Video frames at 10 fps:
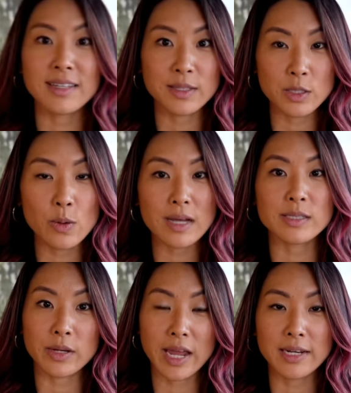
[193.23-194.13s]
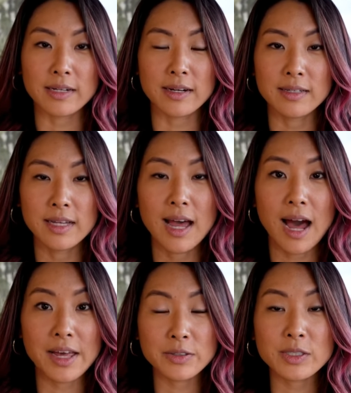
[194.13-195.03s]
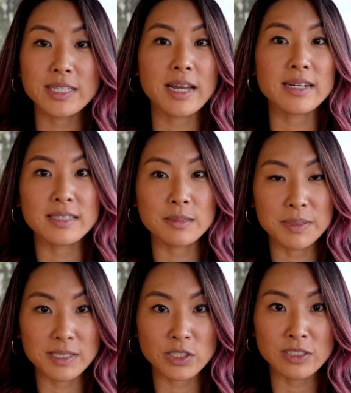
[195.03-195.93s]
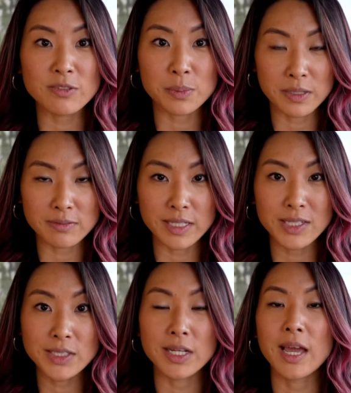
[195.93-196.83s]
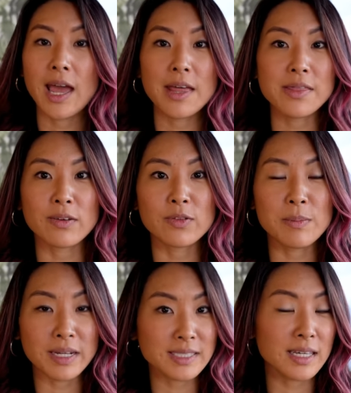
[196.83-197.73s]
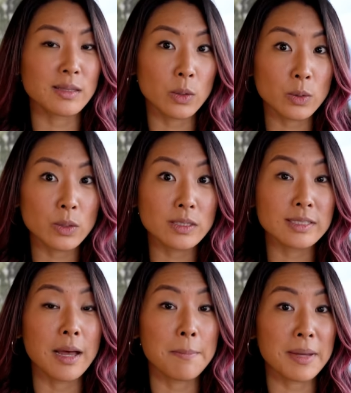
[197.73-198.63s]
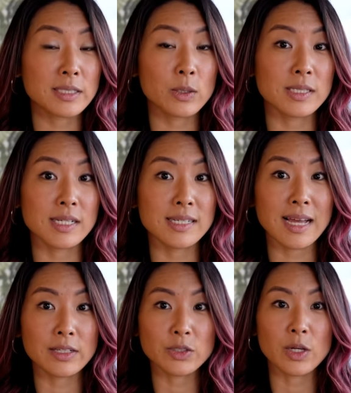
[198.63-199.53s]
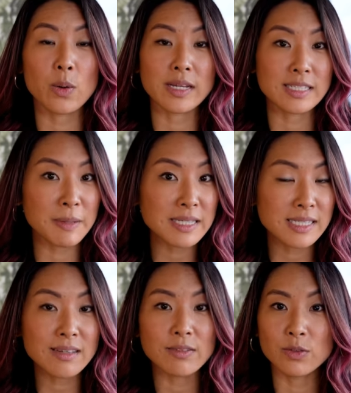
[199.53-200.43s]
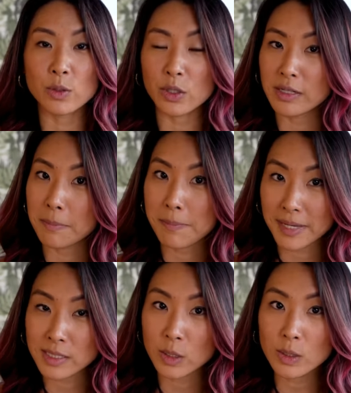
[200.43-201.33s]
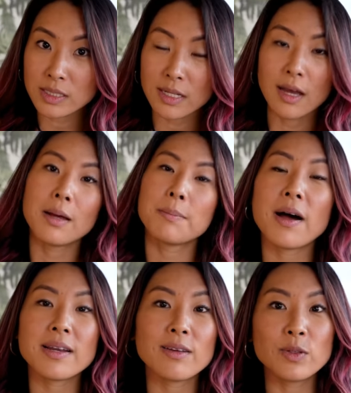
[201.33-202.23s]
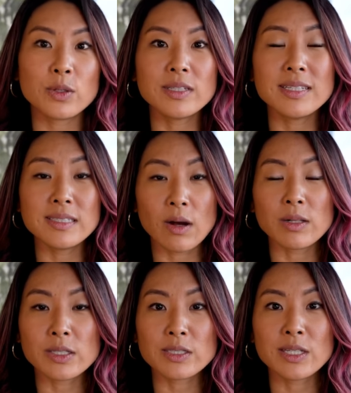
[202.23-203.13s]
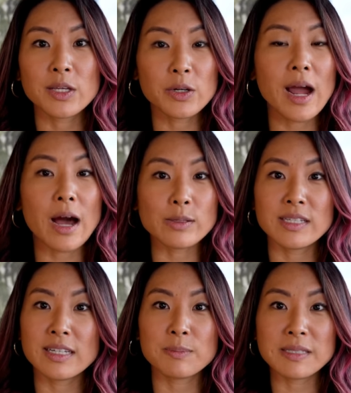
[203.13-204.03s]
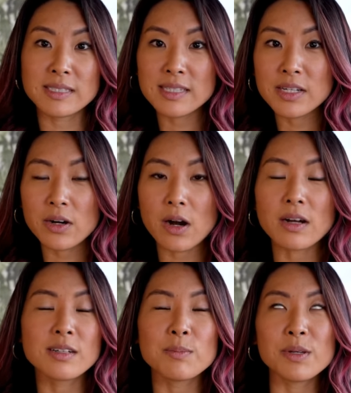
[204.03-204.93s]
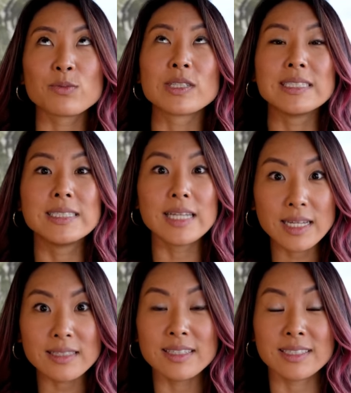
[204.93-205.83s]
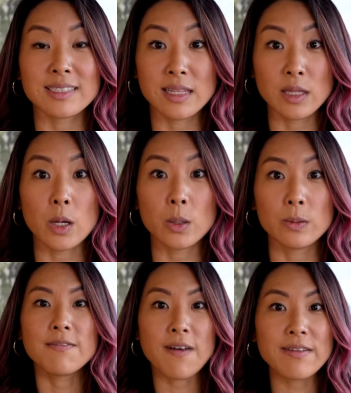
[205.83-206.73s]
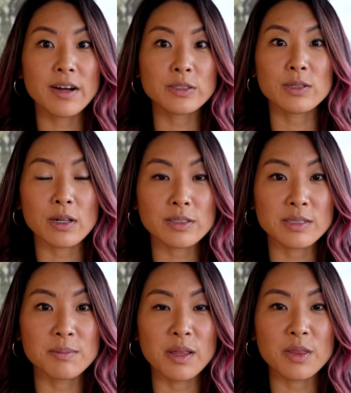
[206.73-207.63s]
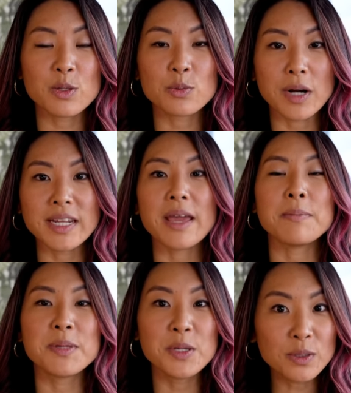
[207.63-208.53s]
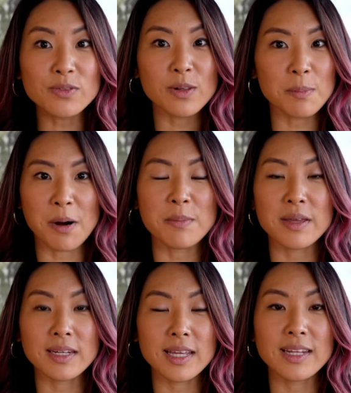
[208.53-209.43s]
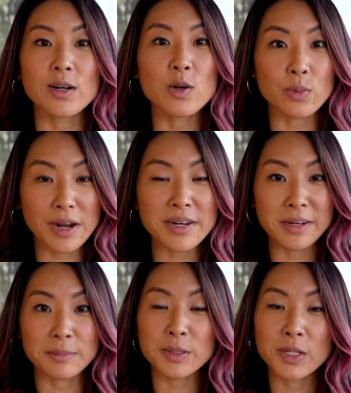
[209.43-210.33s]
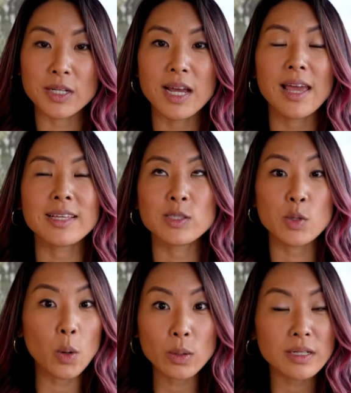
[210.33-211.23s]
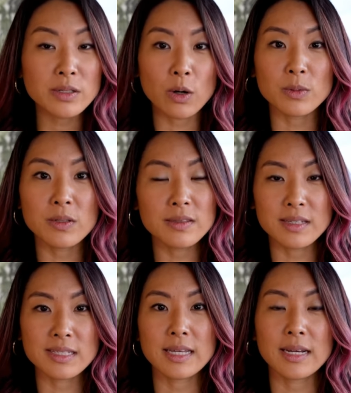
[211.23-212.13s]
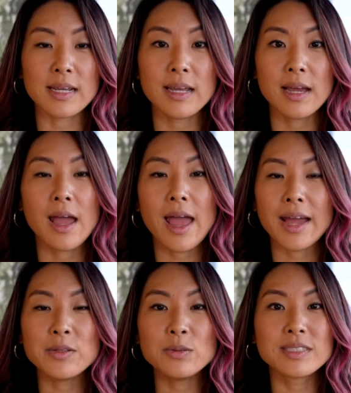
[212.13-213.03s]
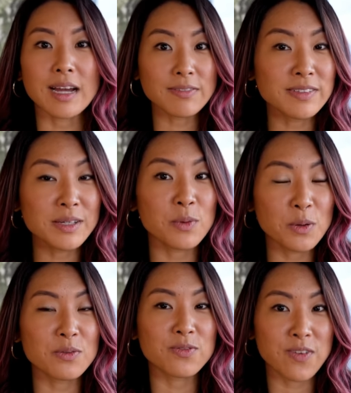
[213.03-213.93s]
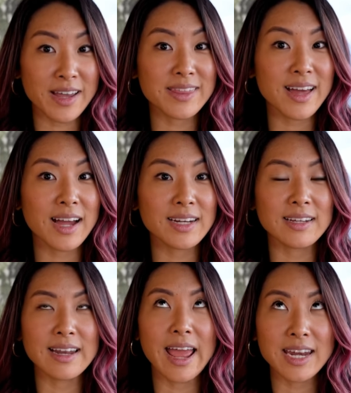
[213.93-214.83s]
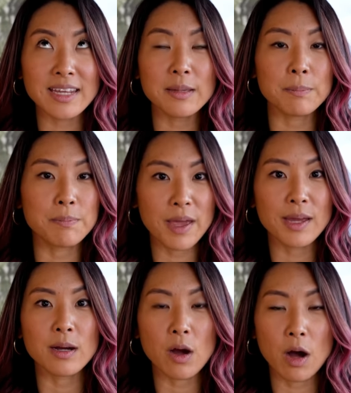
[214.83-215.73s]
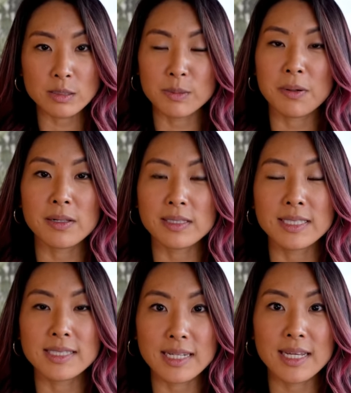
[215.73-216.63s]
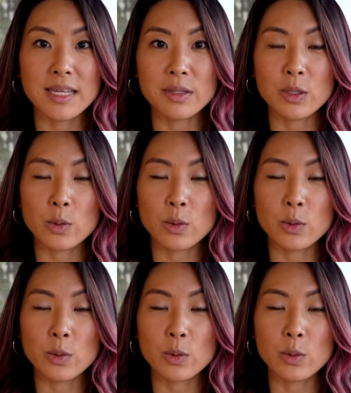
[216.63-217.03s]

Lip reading: like the US or Canada. I understand it's a position of privilege and that for Mexican locals, Mexico City is actually quite expensive if you earn in pesos. But if you earn in dollars, your housing expenses here are gonna be ridiculously low. $500 a month to rent a beautiful apartment in a great neighborhood is totally normal in this city, and you definitely won't find that in any big cosmopolitan city in the